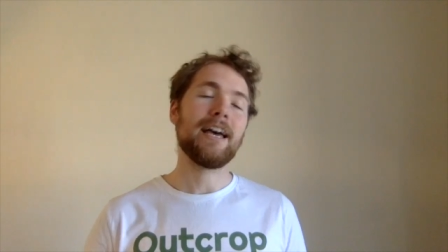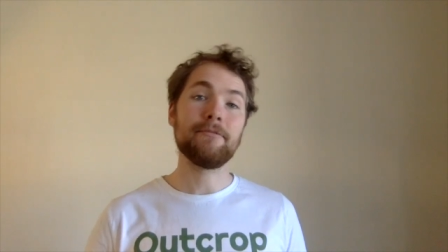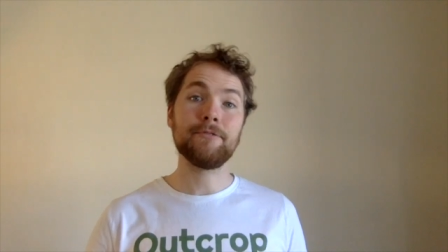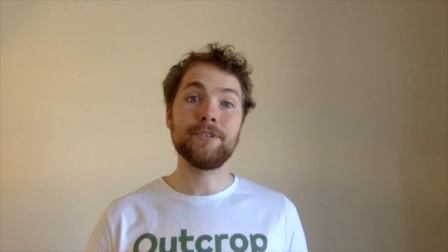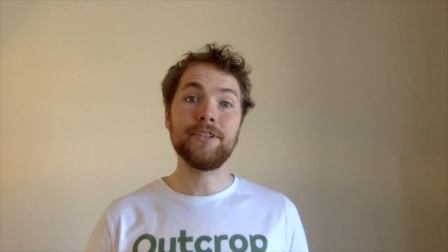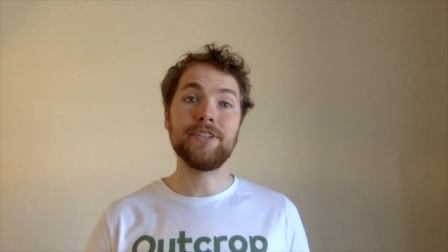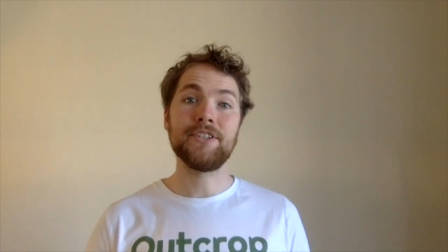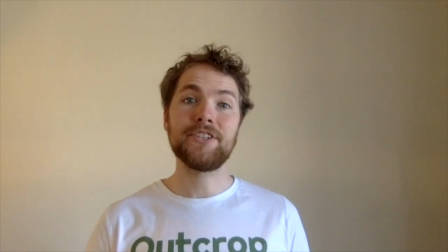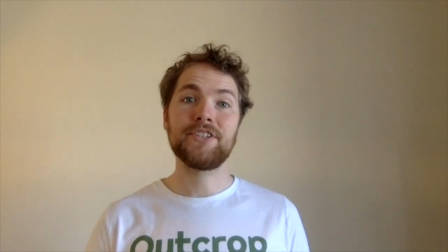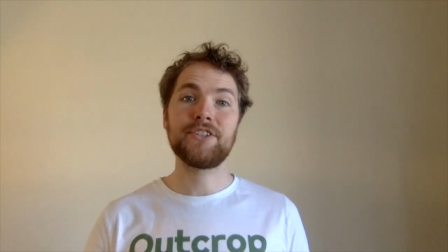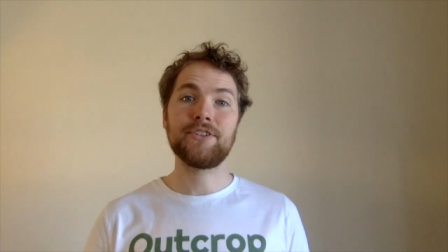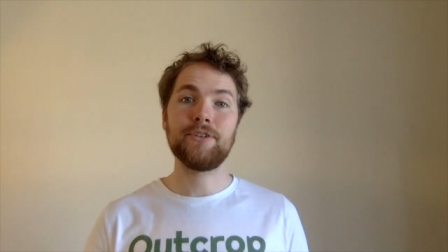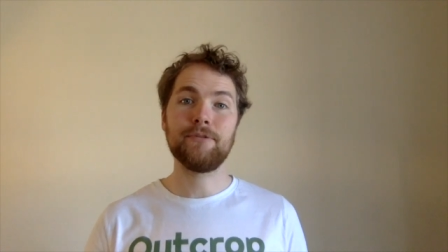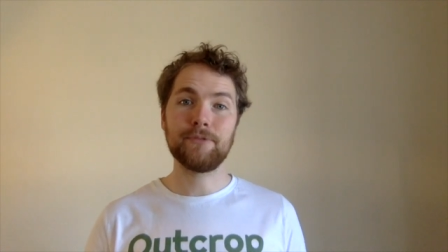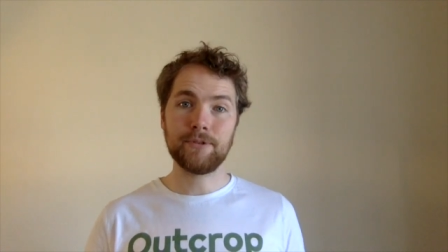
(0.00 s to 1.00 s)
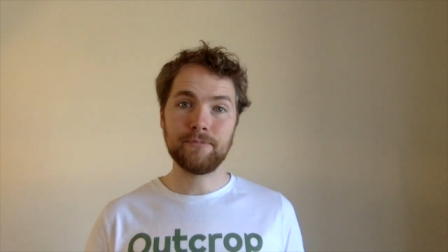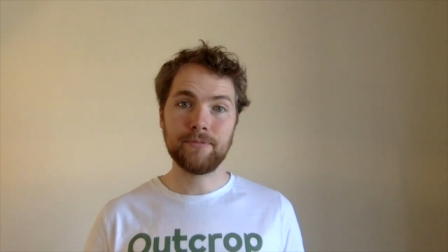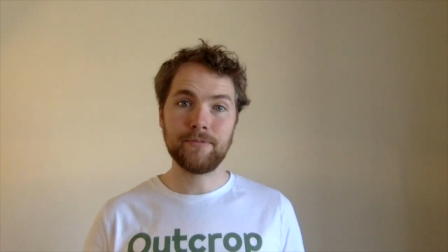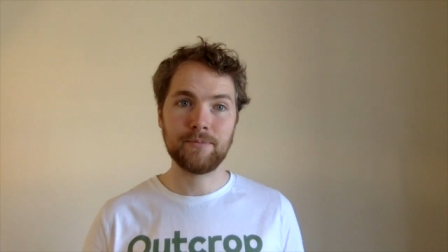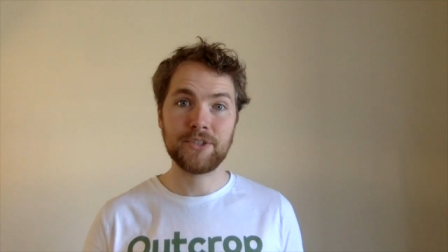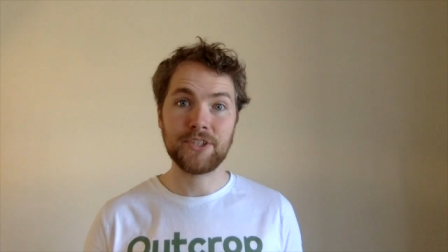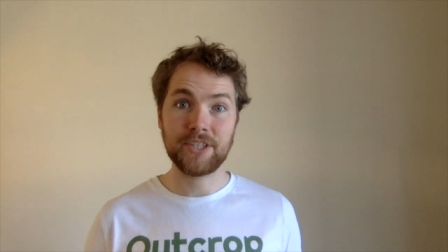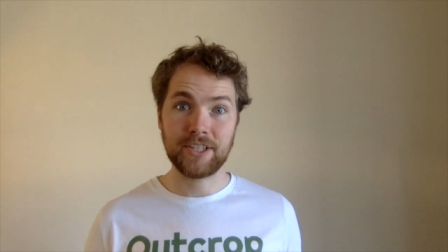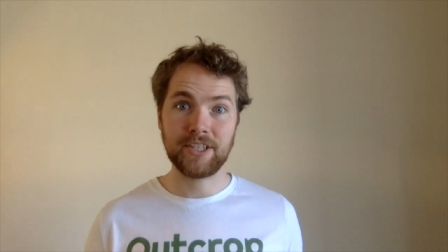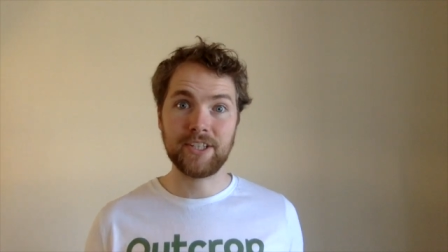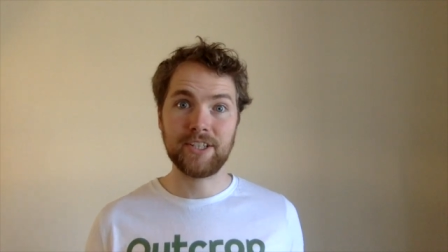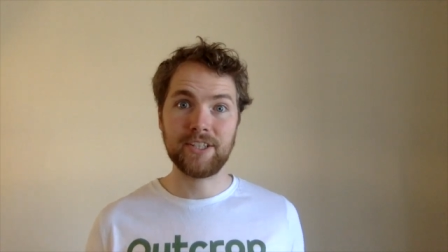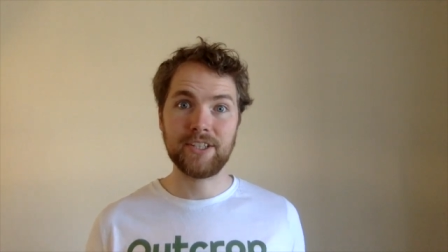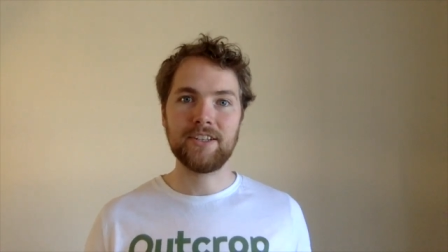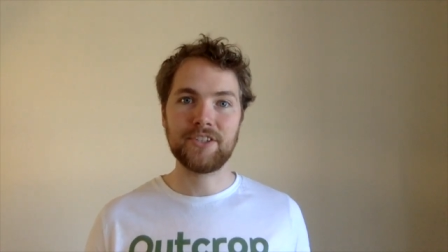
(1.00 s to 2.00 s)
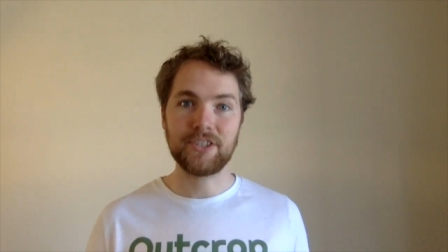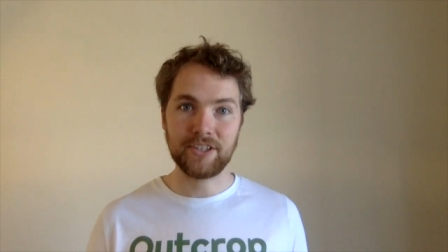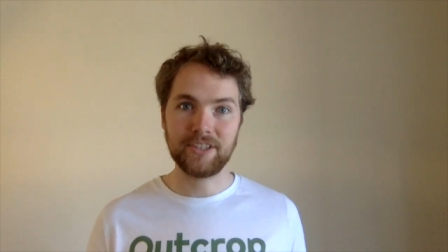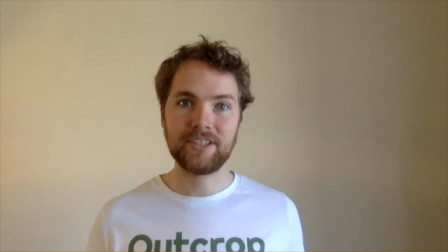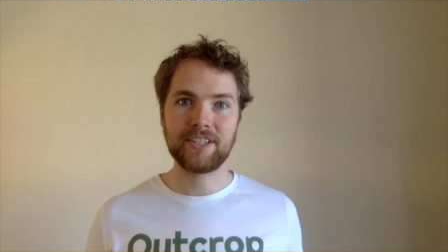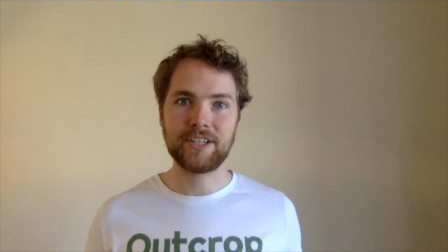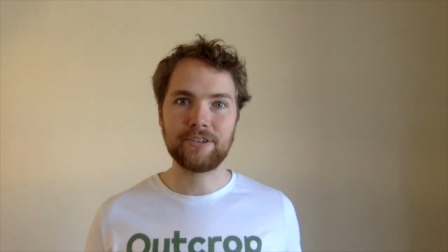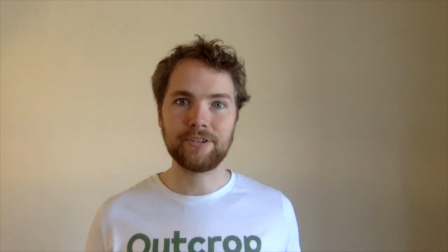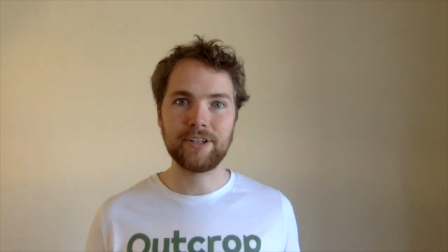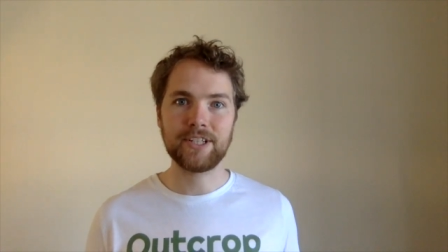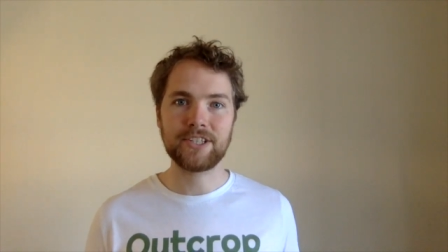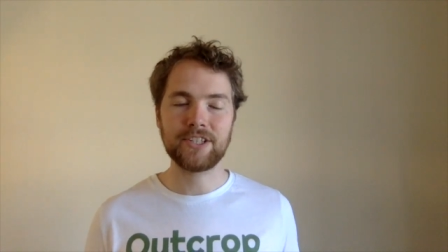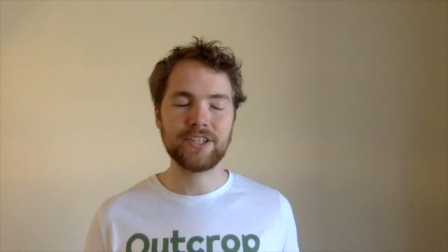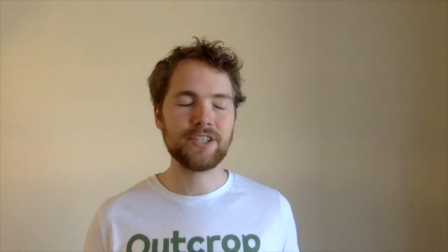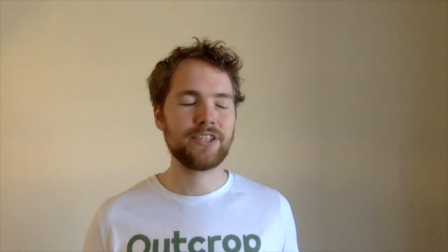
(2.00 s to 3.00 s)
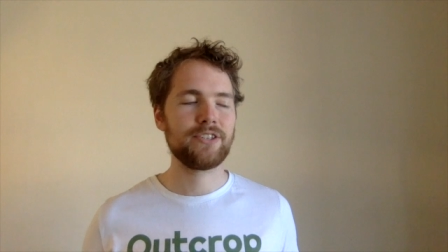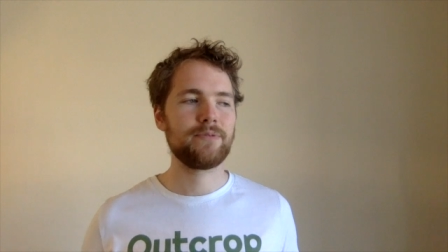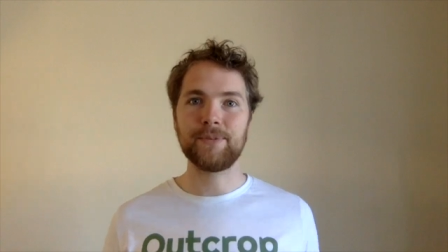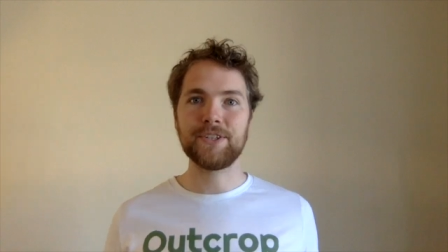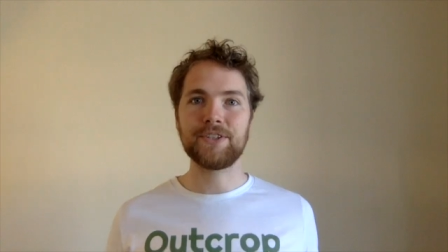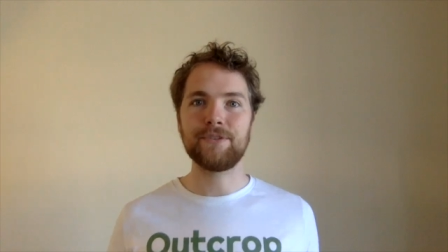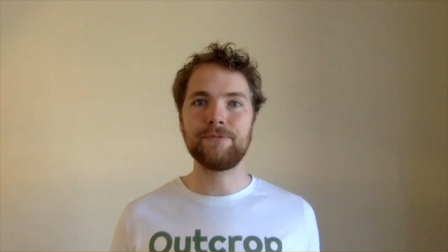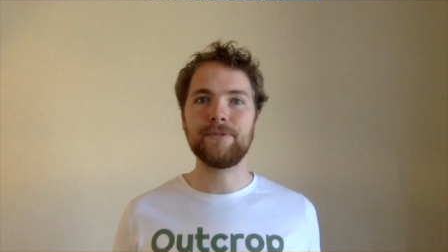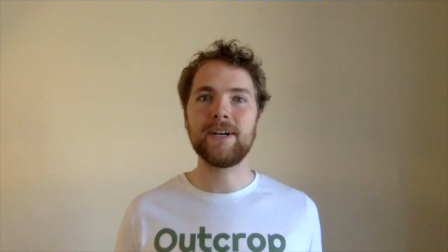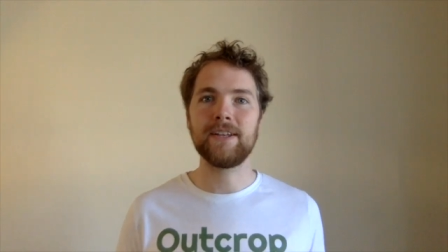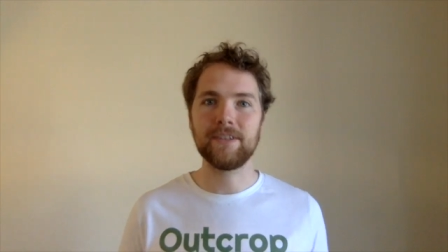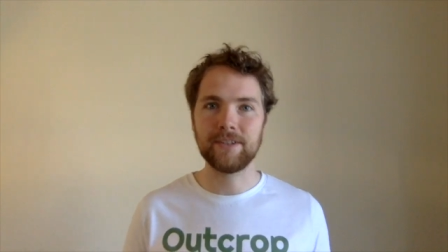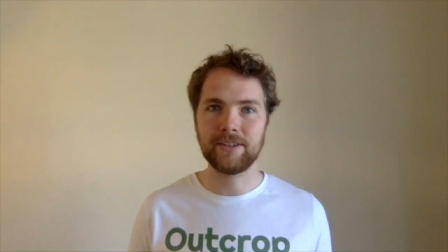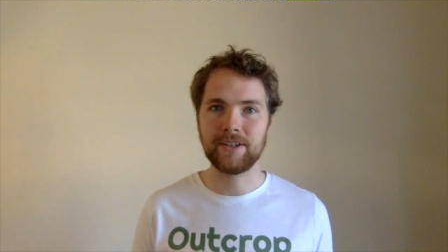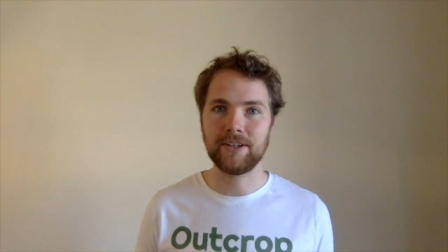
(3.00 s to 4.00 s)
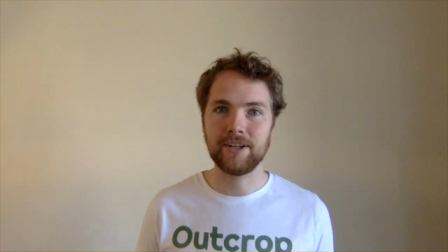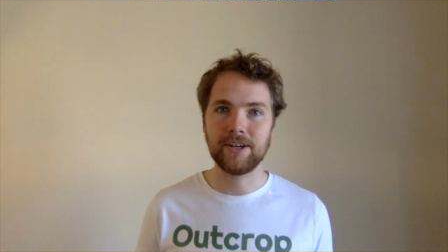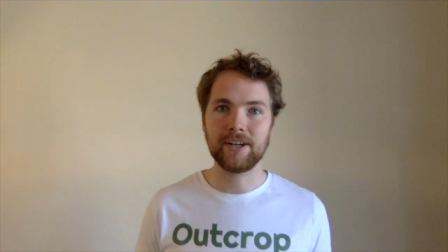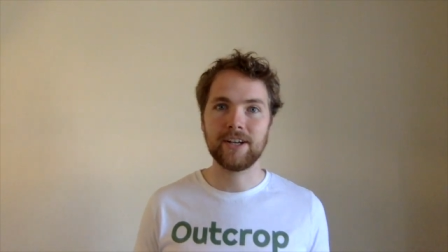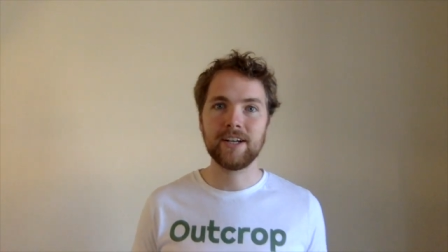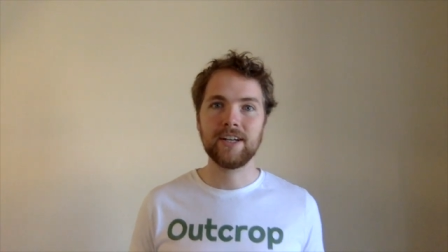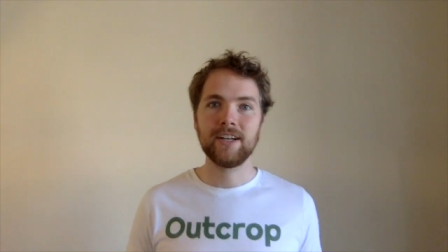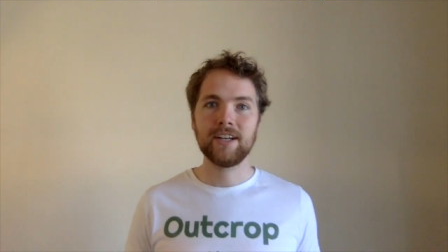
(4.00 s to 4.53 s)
evidence of the Messinian salinity crisis is the fact that there